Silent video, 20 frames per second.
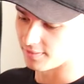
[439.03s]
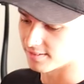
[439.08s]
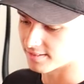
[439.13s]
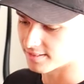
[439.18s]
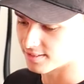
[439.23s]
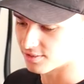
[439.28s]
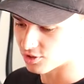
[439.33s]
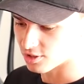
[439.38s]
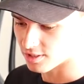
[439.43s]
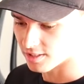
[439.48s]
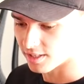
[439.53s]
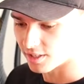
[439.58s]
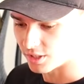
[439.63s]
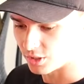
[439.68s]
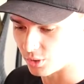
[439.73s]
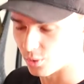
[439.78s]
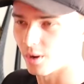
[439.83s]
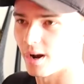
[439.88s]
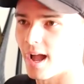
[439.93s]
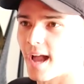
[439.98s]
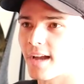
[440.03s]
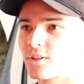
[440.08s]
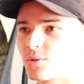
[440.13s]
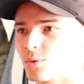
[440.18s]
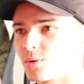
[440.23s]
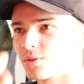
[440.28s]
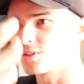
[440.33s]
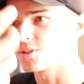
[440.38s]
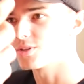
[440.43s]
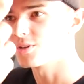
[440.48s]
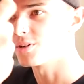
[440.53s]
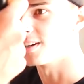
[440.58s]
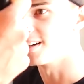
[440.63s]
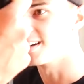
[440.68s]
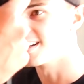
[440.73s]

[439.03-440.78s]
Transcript: This is just like your actual scooter.